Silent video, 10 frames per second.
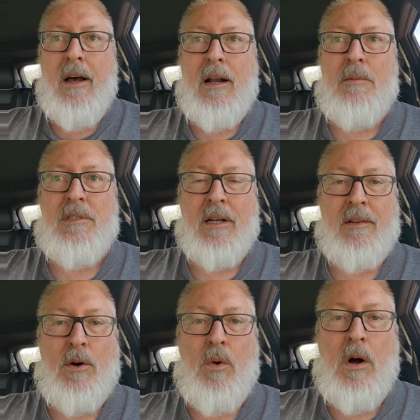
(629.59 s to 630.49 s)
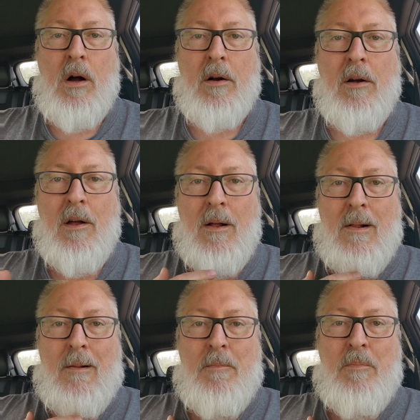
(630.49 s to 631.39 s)
And I'm saying they're wrong.
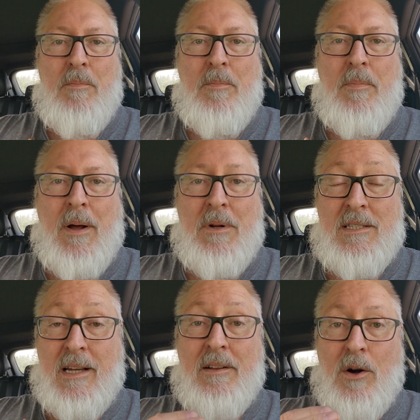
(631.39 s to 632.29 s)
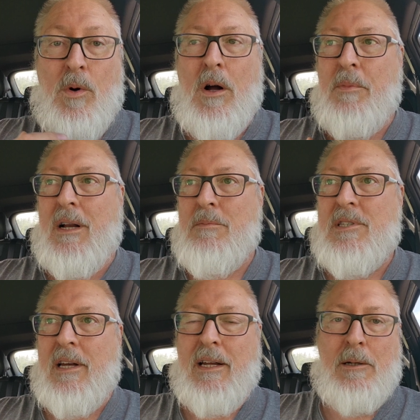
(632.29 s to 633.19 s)
I'm not saying they're wrong, but I'm
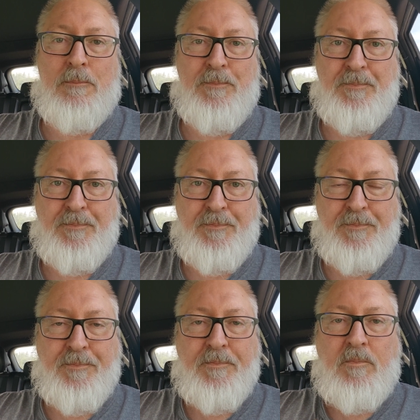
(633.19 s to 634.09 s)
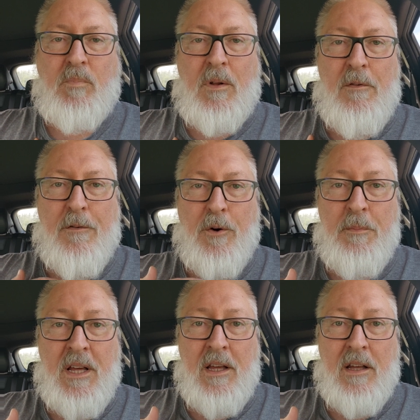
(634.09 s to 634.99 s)
saying for
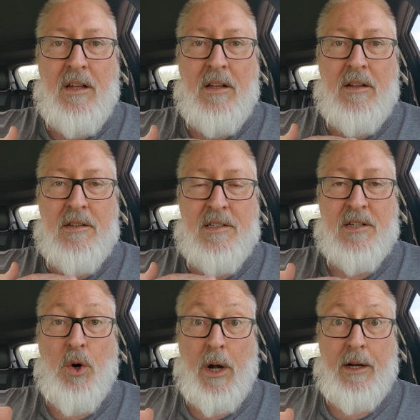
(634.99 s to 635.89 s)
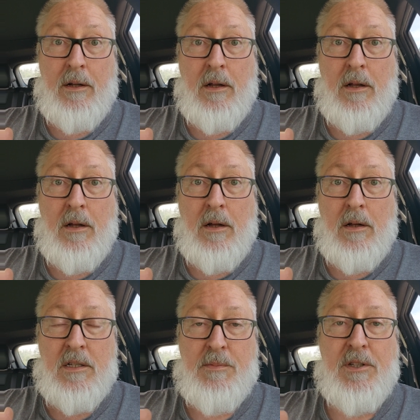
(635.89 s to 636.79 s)
me, this is great.
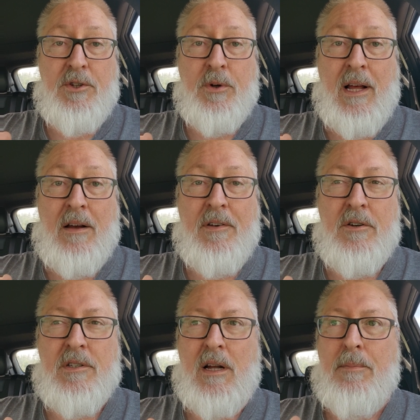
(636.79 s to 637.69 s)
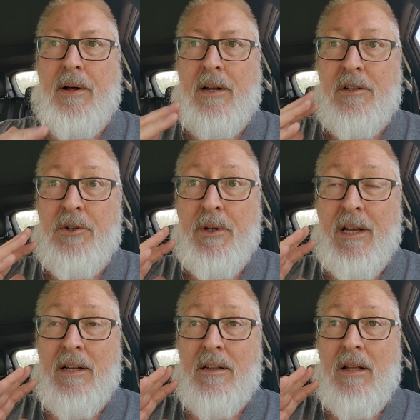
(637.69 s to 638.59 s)
And it's been 2.5 years, and I plan on doing
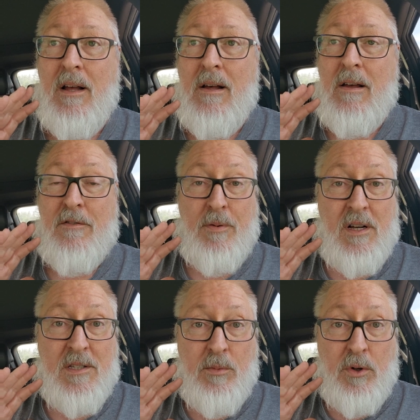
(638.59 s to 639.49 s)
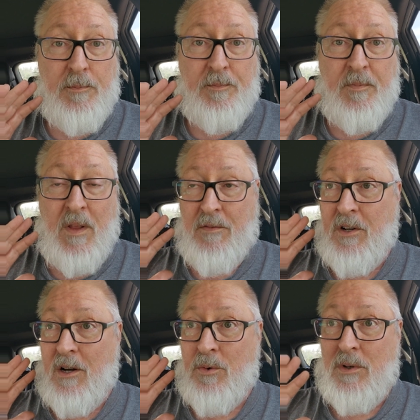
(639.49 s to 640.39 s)
it, if possible, if
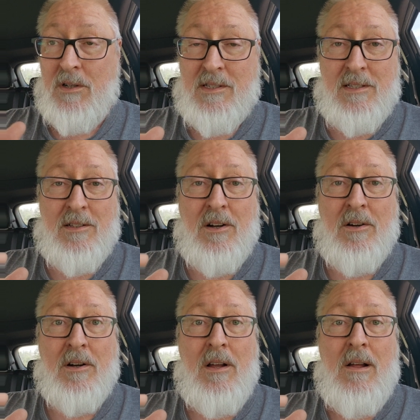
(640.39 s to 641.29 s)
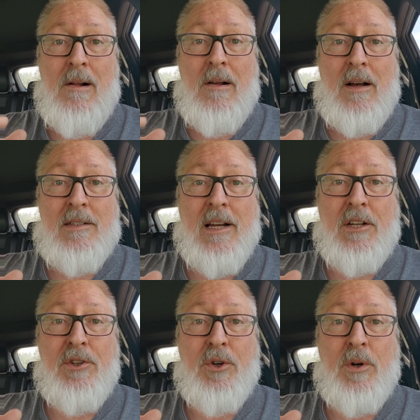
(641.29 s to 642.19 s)
God wills, as long as I
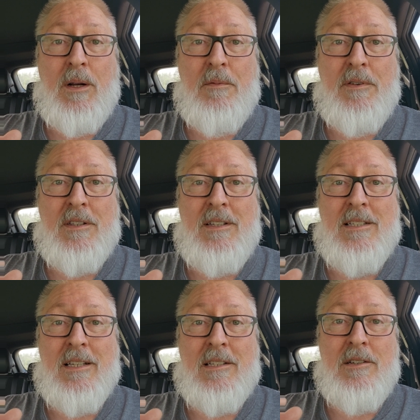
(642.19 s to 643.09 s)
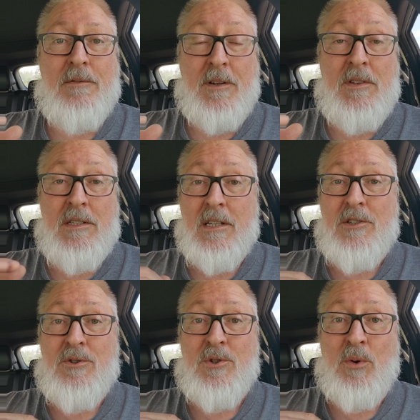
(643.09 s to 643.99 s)
can do it. I'm
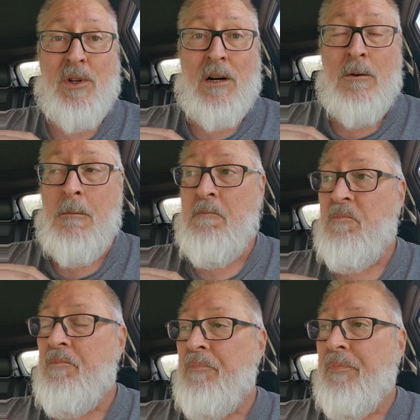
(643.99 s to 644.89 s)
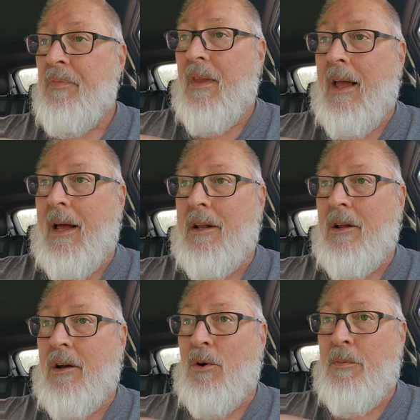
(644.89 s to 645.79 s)
56 years old now, and
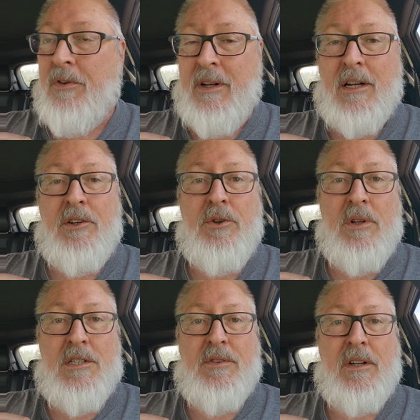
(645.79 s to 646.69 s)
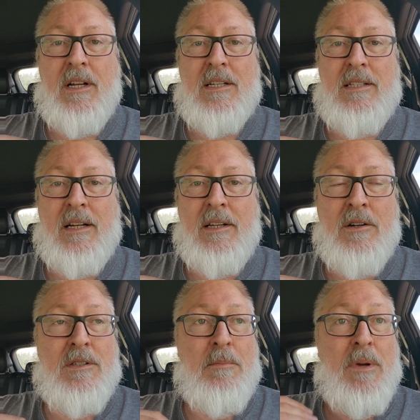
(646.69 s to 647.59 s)
hopefully I can do this for the next 10
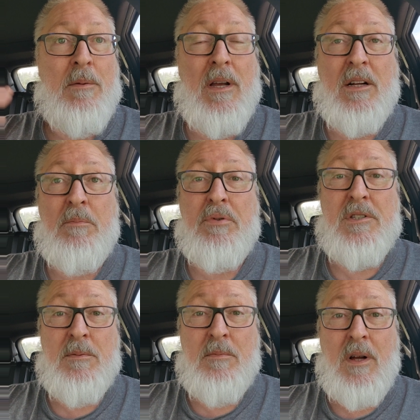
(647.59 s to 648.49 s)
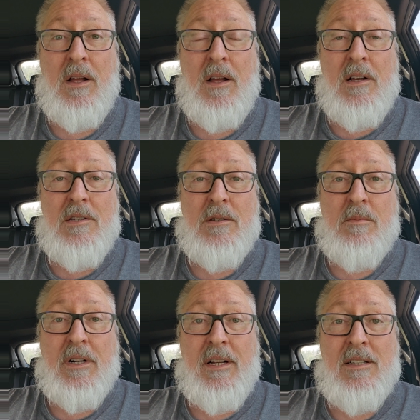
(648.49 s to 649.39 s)
years, and maybe I could put some
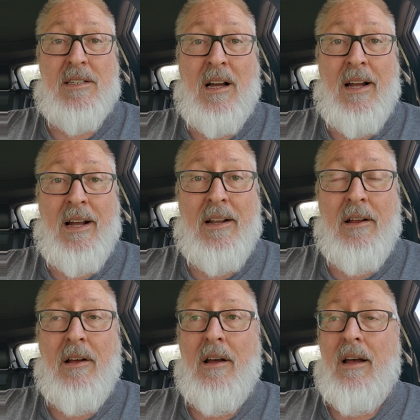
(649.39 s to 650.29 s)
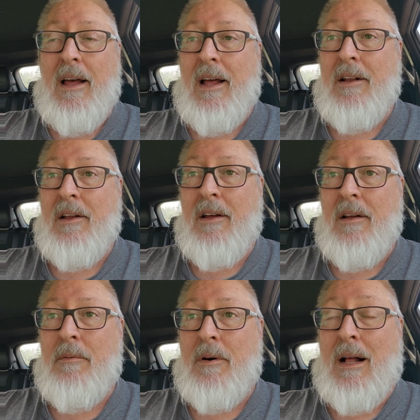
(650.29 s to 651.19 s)
money aside. And
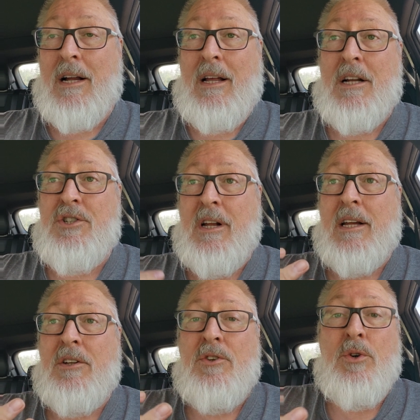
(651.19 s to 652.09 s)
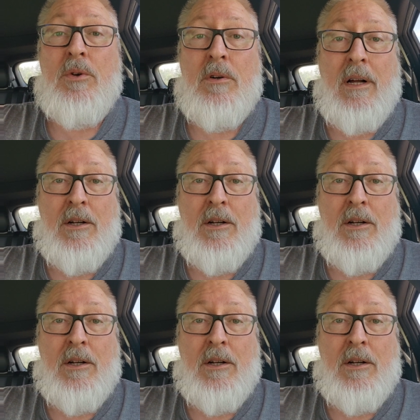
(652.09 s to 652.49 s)
actually, I can do it.